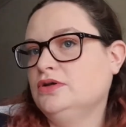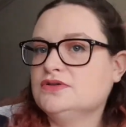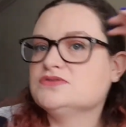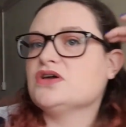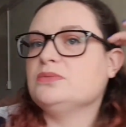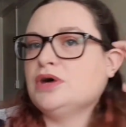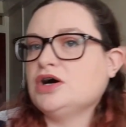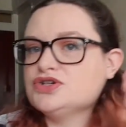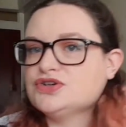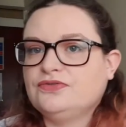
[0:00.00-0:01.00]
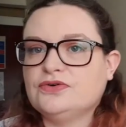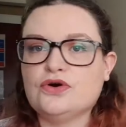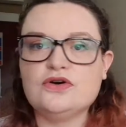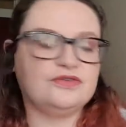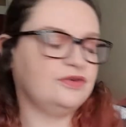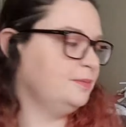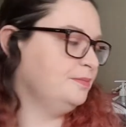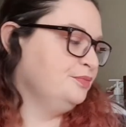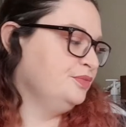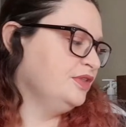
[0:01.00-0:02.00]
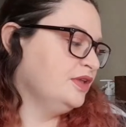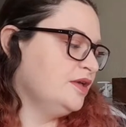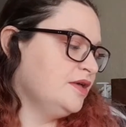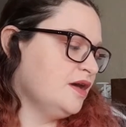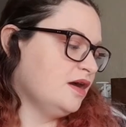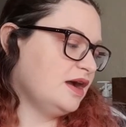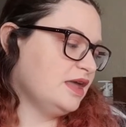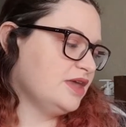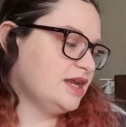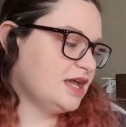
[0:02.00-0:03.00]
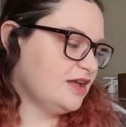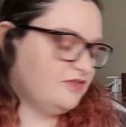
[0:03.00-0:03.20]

so March 4th. I then have